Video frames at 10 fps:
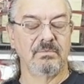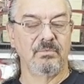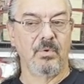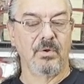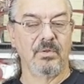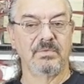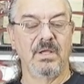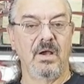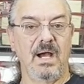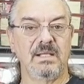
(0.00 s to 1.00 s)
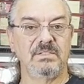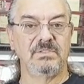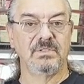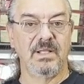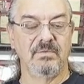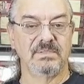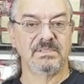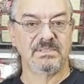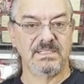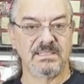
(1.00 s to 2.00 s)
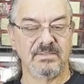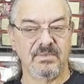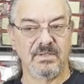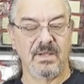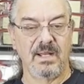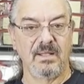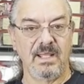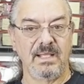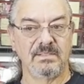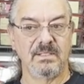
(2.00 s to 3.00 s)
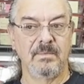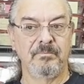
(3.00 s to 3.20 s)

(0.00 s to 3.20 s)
water levels, oxygen levels in six of the nine lakes